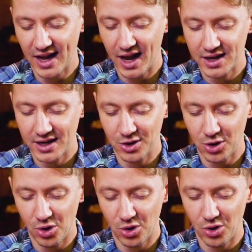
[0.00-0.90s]
God, in
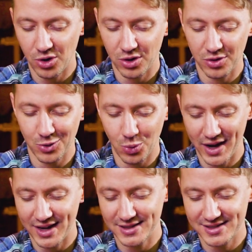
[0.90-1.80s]
all the
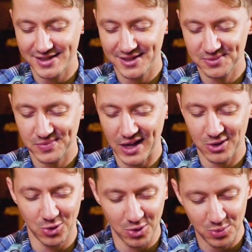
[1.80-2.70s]
ways
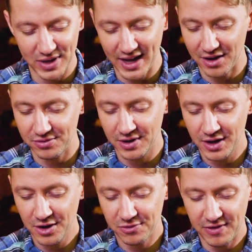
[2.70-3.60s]
that, Lord, we have
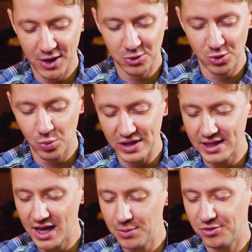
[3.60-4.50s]
failed, Lord, we
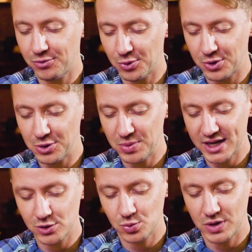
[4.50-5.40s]
lay before you
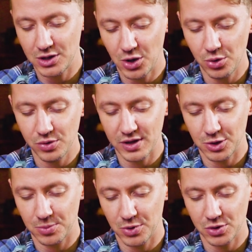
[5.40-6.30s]
because we know that
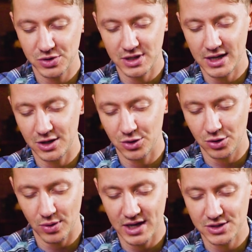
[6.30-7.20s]
your mercy and your
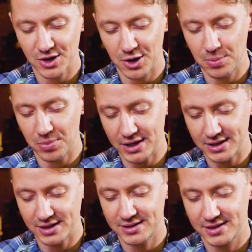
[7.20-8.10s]
grace are
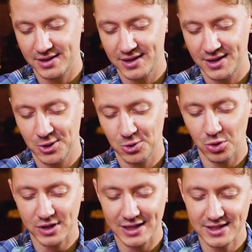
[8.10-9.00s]
abundant.
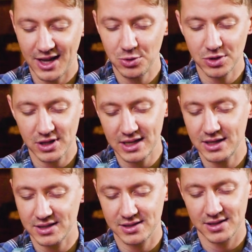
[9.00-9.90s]
Lord, continue to
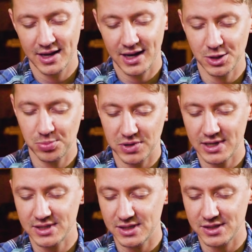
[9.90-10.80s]
lead us into
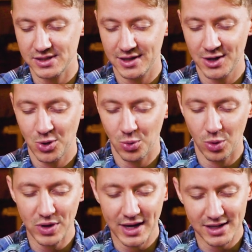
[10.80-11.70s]
places
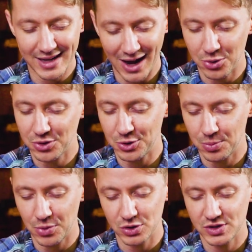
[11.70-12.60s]
where we encounter
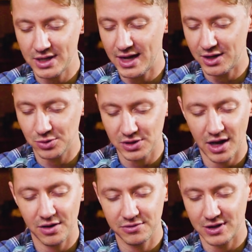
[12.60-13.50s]
your mercy and your
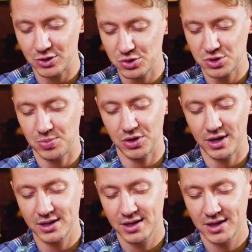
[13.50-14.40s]
love and your
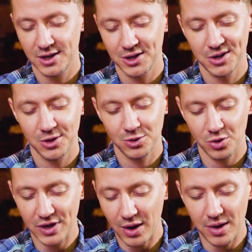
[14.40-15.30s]
spirit.
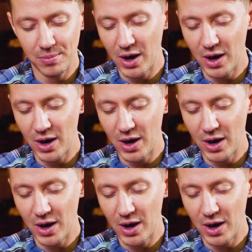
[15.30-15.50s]
Lord, that it